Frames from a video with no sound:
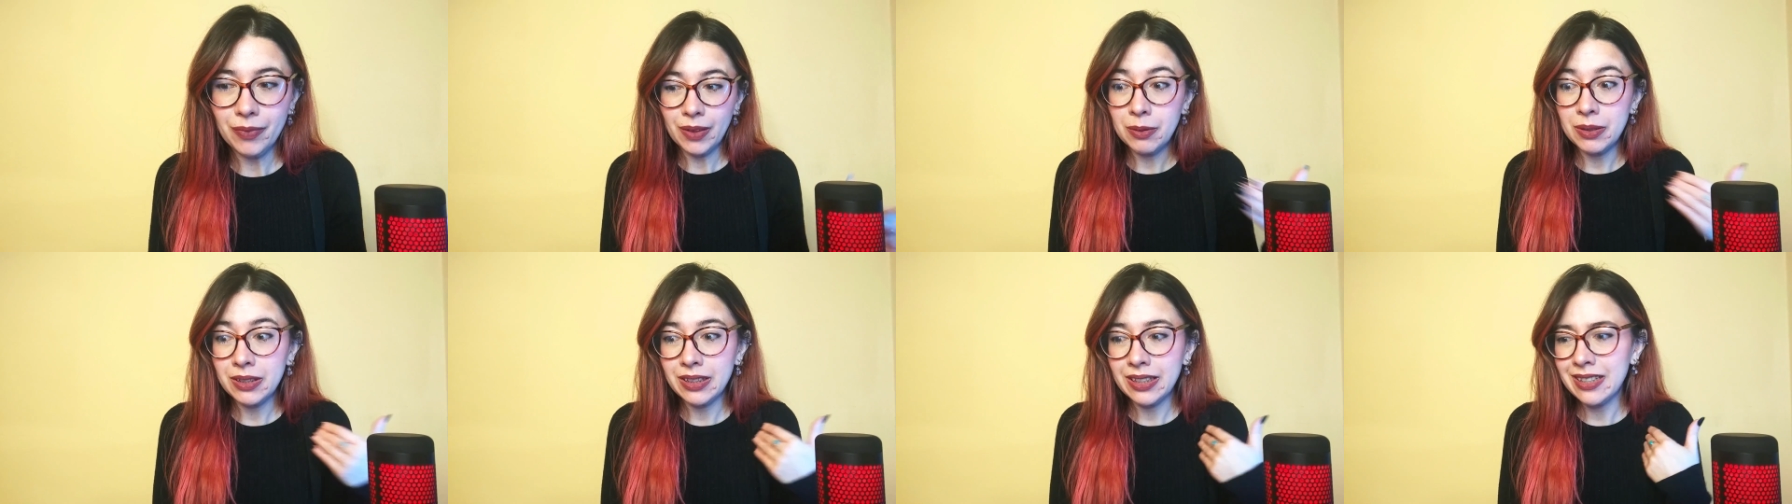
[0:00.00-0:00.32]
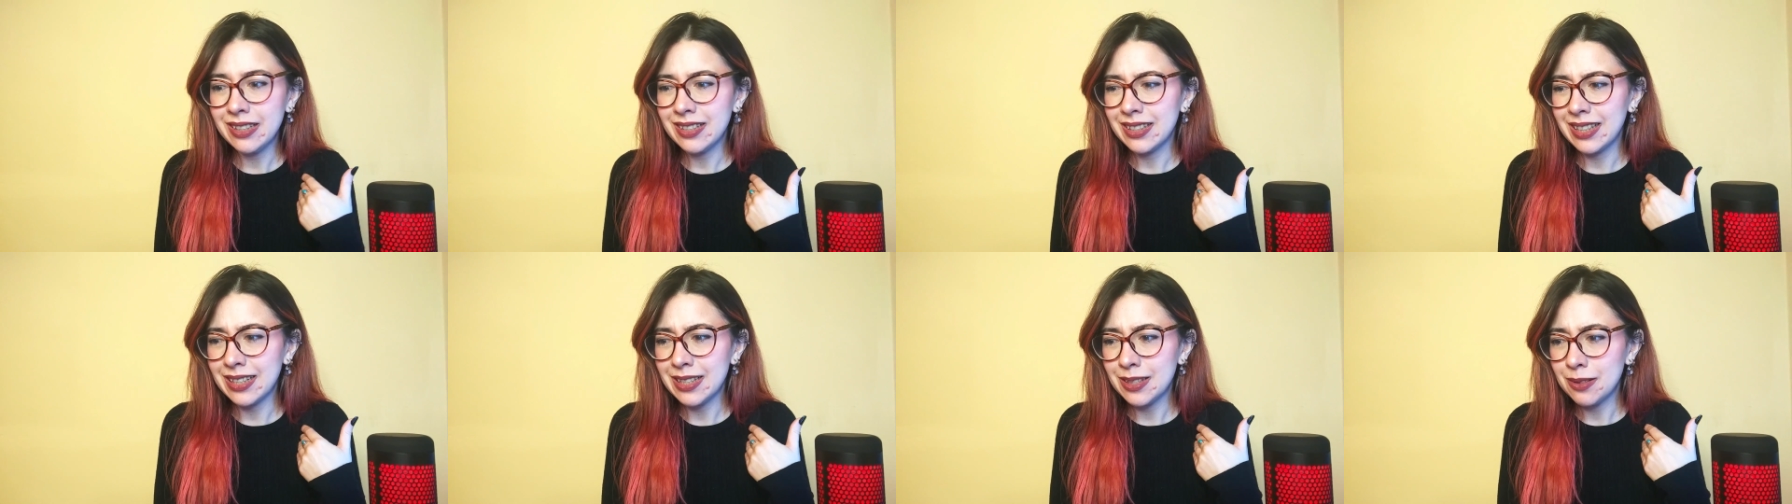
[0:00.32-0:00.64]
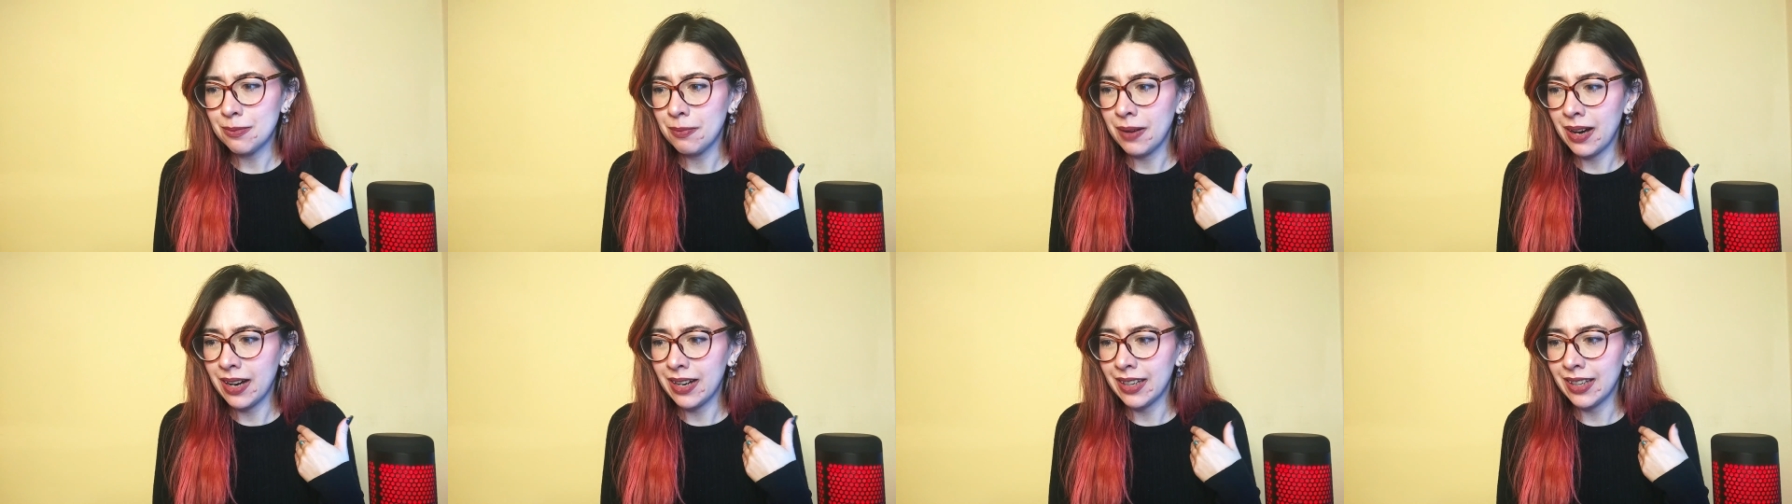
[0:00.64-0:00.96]
At least
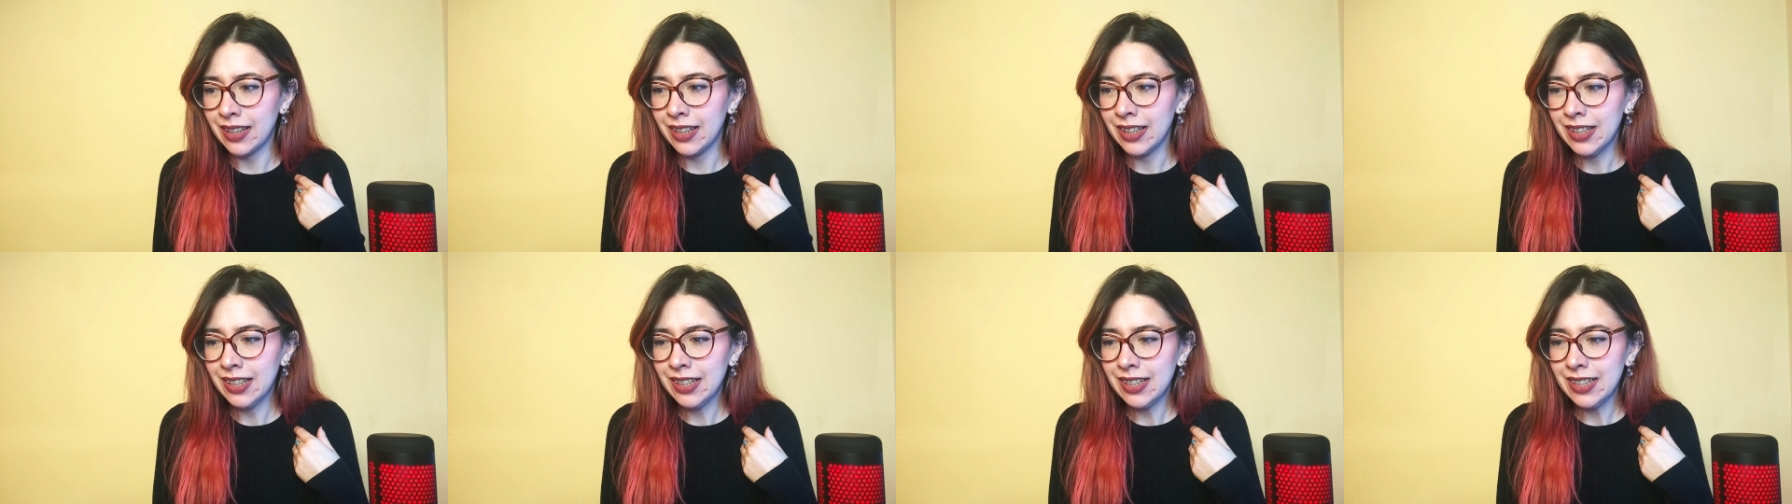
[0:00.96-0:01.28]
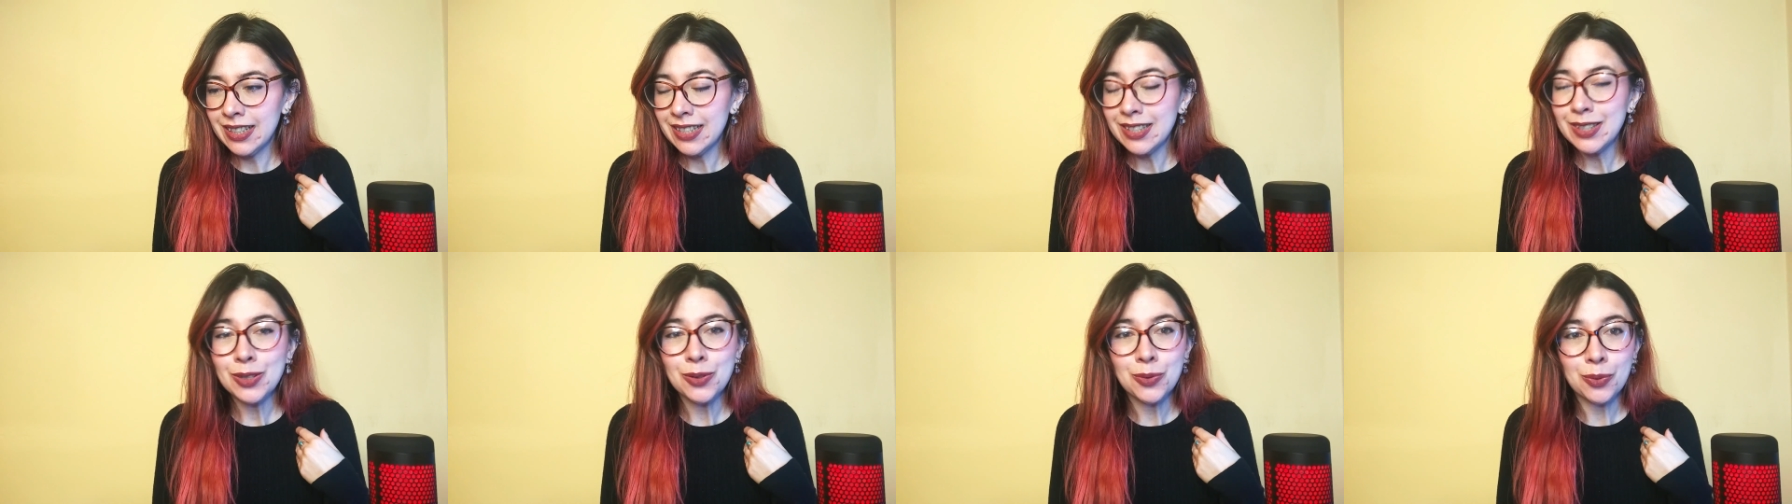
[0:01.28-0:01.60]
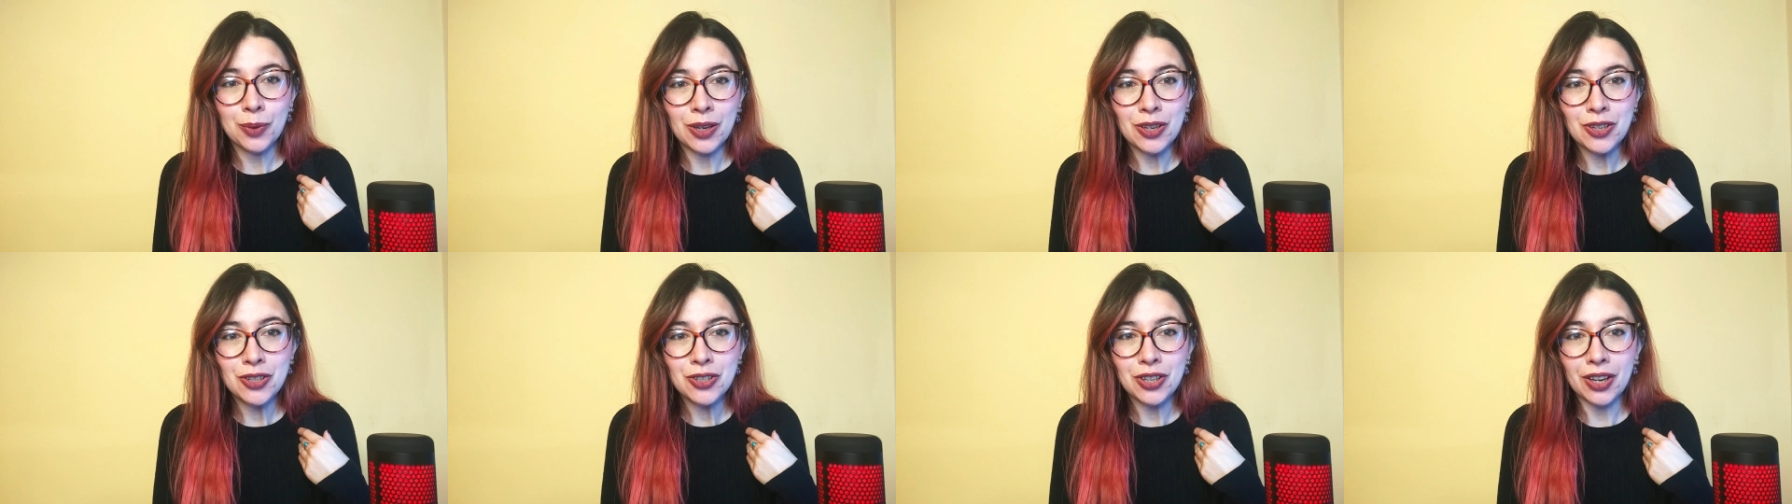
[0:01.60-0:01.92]
that's my
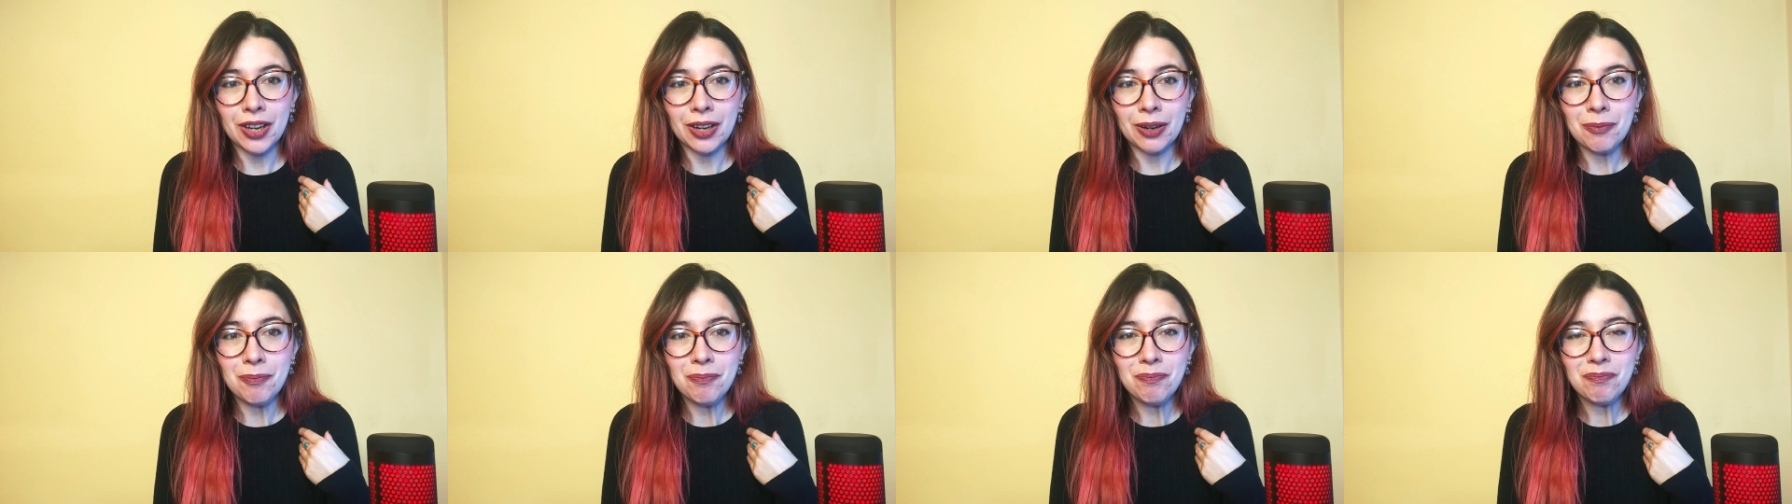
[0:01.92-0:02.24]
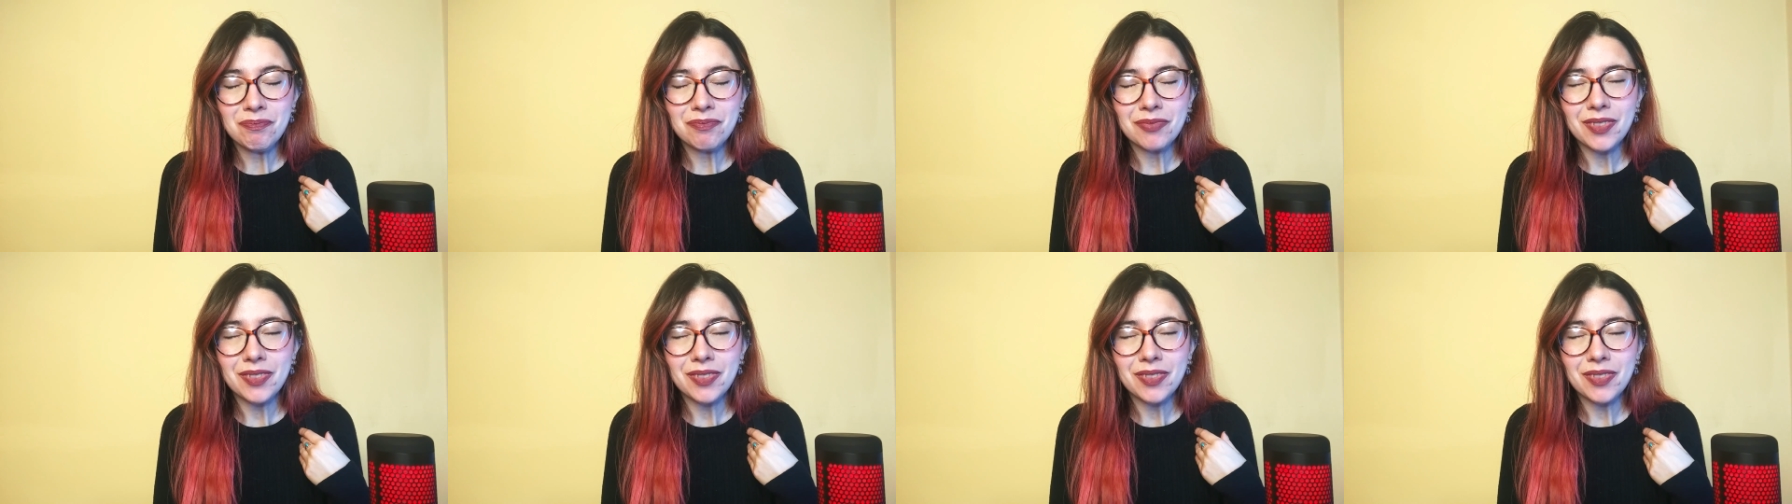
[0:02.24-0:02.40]
situation.